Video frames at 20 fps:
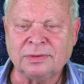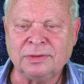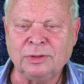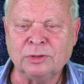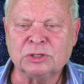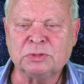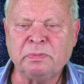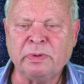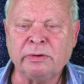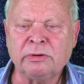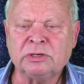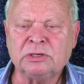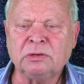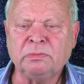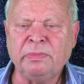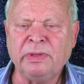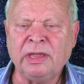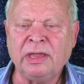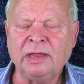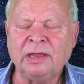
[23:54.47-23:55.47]
Your spiritual
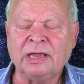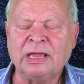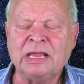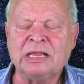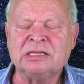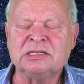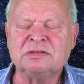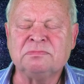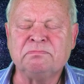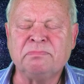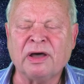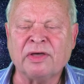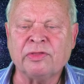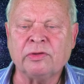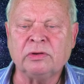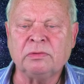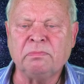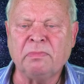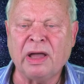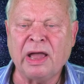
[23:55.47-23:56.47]
being is
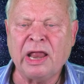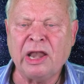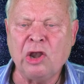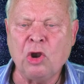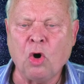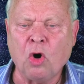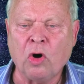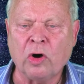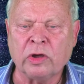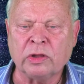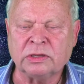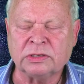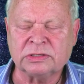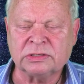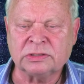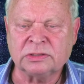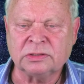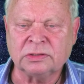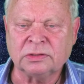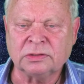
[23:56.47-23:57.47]
bothered by
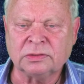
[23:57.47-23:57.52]
noise.